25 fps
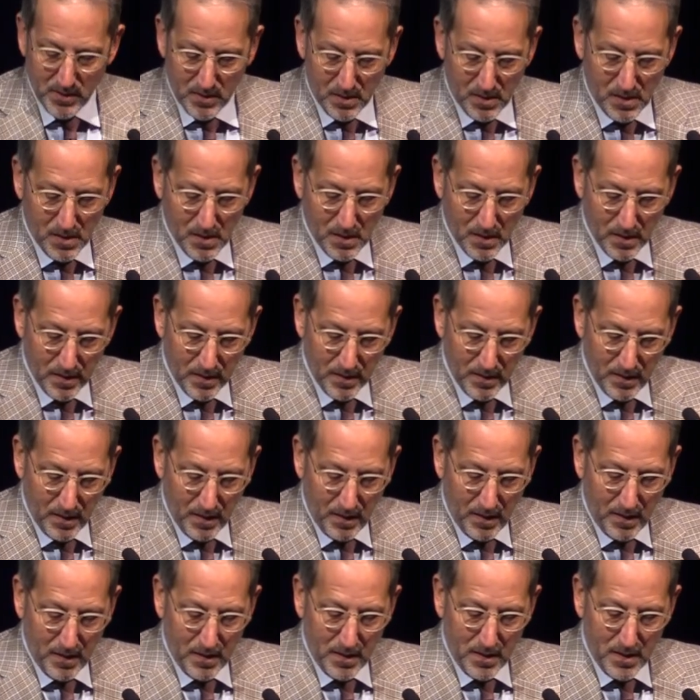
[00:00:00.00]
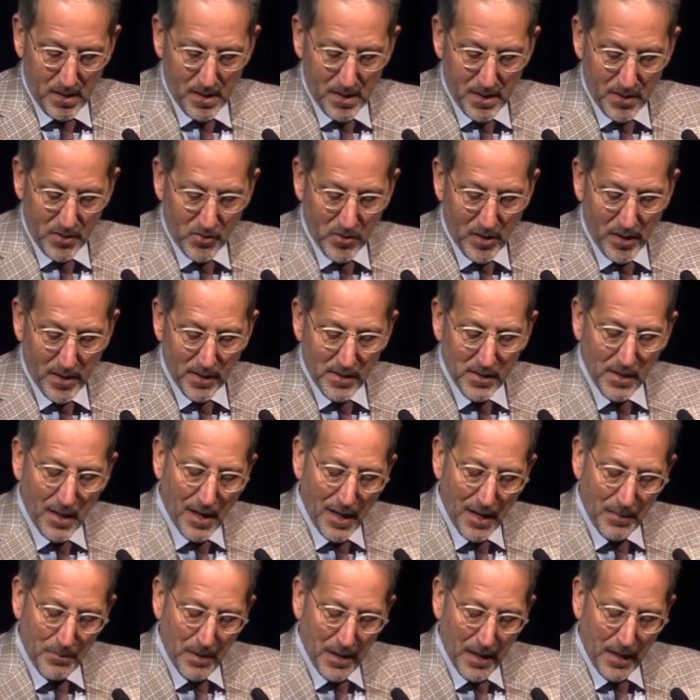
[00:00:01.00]
are, and, and uh, try to
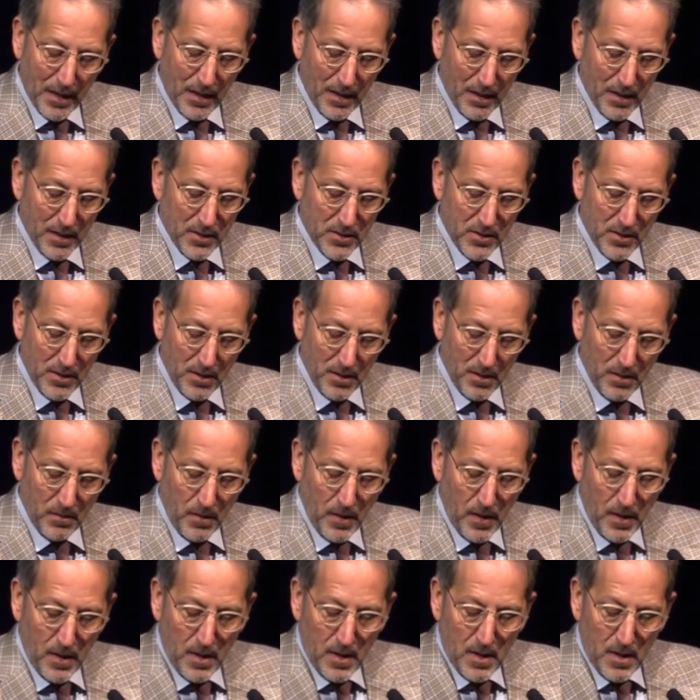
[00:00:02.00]
tie back into